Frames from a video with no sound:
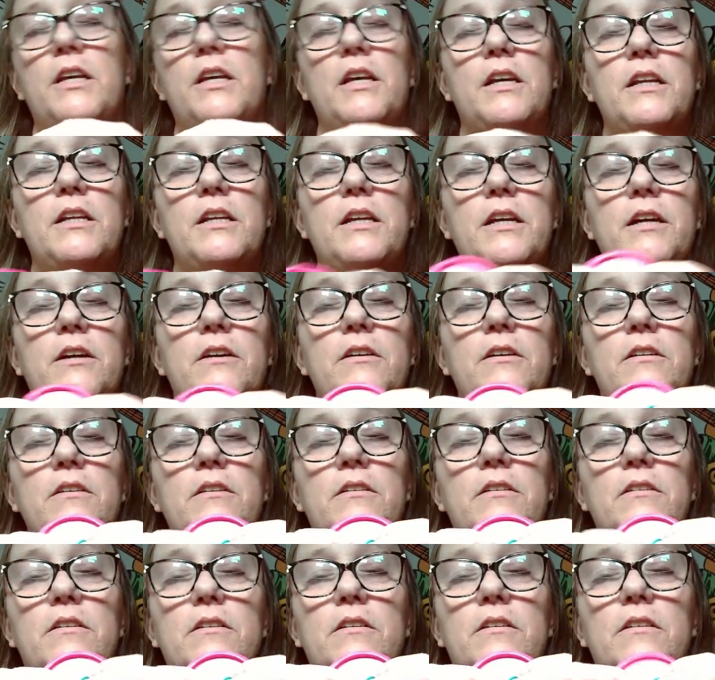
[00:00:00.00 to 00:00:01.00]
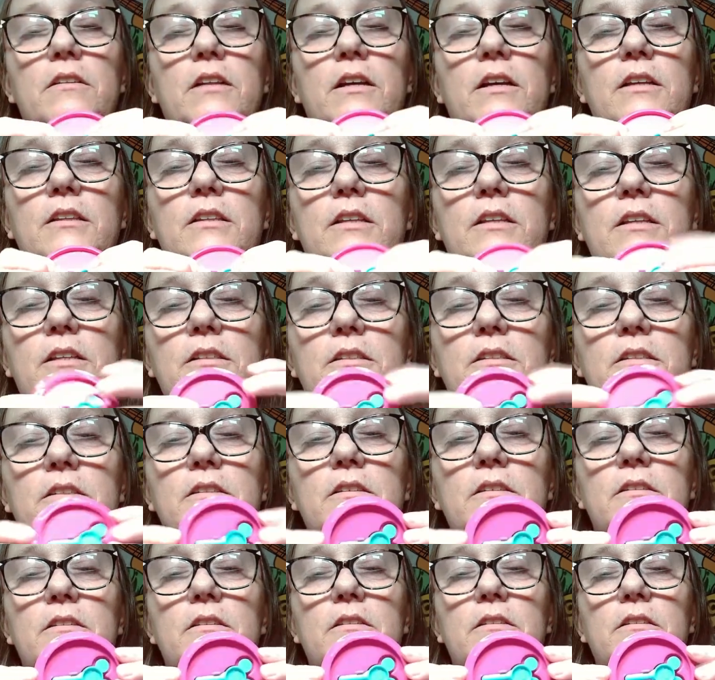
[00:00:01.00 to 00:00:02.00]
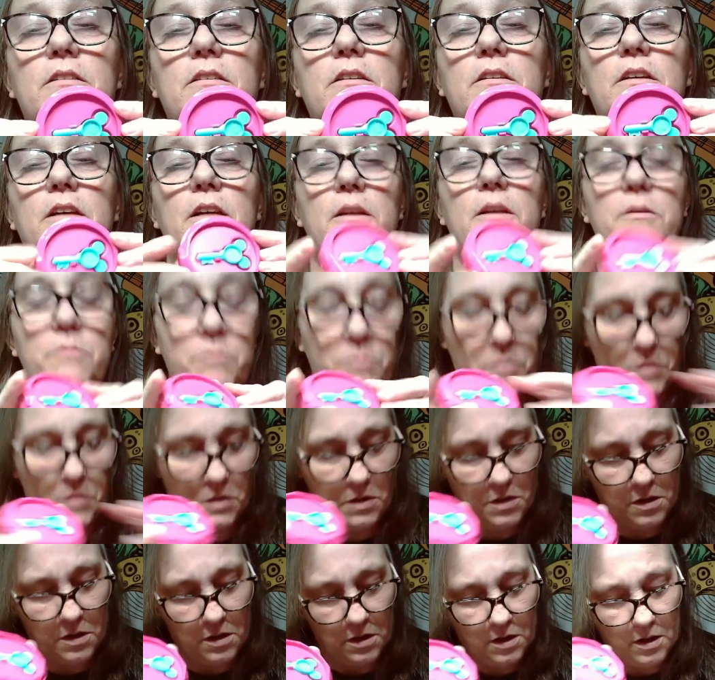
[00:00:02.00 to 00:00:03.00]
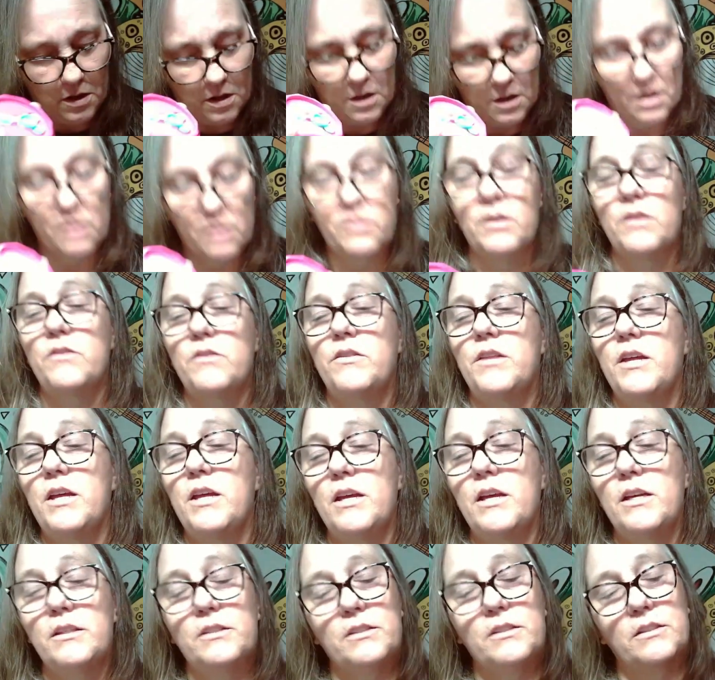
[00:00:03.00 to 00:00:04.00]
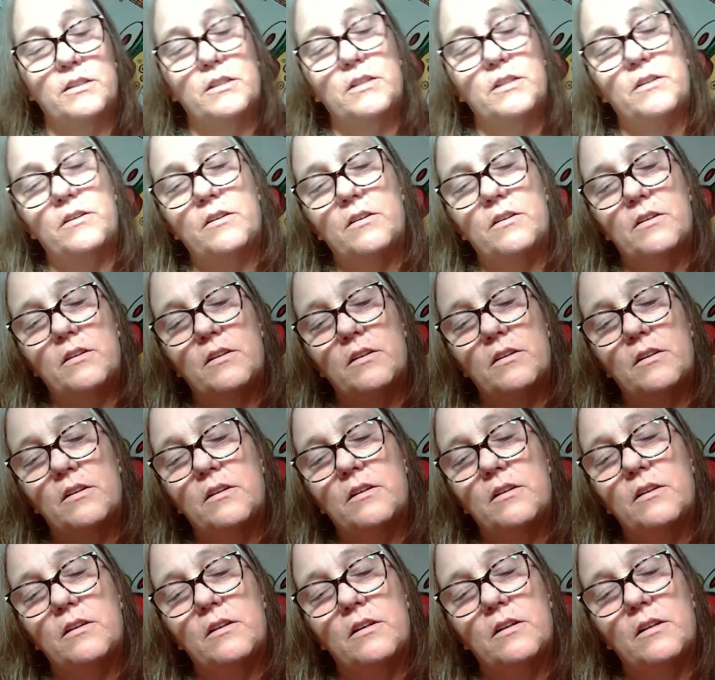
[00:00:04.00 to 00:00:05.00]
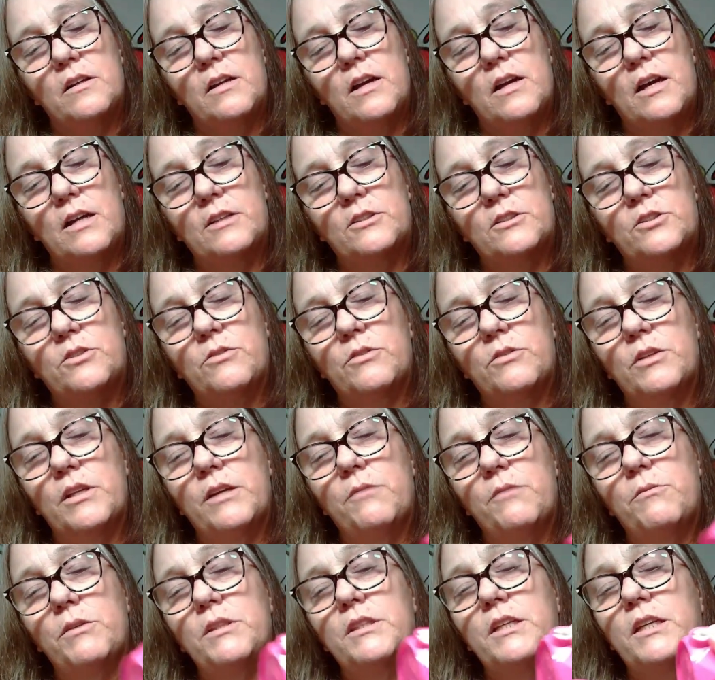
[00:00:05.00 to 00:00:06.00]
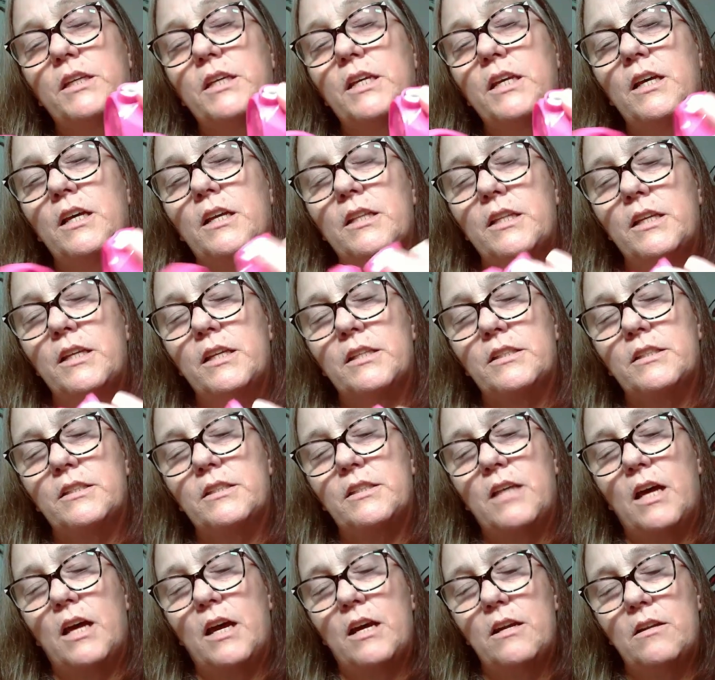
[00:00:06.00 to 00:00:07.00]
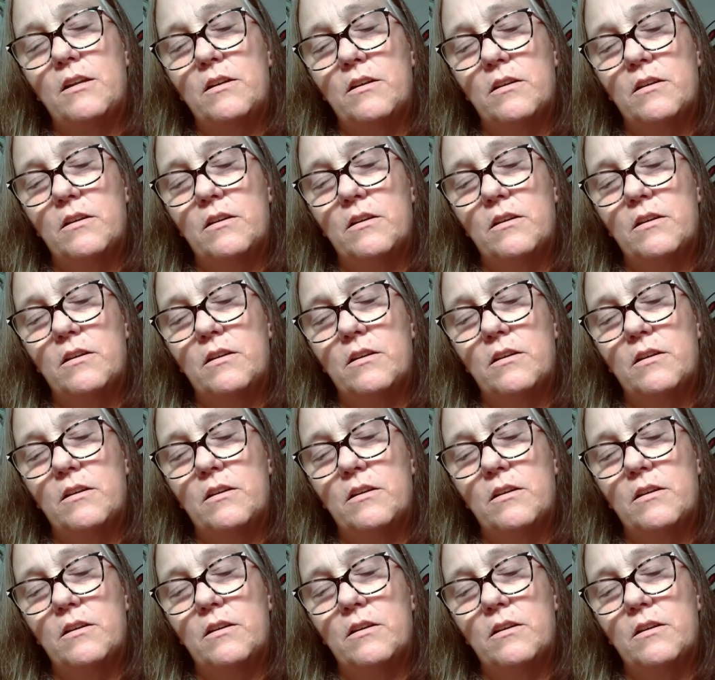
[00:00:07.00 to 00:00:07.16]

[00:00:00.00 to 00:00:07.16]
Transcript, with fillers: in here like this, okay? And then this actually, with the key on the inside.